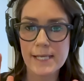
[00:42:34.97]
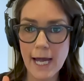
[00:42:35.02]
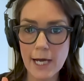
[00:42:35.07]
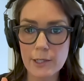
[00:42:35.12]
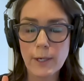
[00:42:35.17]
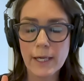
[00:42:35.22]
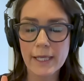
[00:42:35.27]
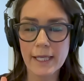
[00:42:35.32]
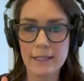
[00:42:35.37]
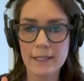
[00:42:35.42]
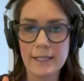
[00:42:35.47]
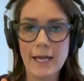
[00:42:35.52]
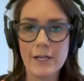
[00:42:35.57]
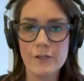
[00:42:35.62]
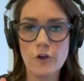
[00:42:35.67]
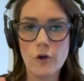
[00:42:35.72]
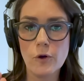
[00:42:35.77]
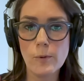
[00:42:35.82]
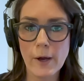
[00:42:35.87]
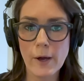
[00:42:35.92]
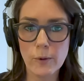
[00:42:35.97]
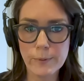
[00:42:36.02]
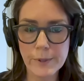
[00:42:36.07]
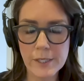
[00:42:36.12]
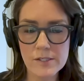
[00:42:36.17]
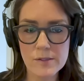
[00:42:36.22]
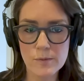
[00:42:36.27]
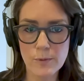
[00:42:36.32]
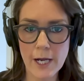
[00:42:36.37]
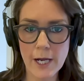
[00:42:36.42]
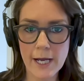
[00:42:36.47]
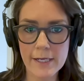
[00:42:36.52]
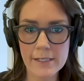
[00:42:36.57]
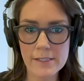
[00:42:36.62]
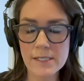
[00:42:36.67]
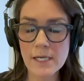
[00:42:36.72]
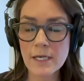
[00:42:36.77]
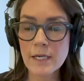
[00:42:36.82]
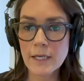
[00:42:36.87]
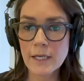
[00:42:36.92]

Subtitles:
How do I get that Nobel Peace Prize?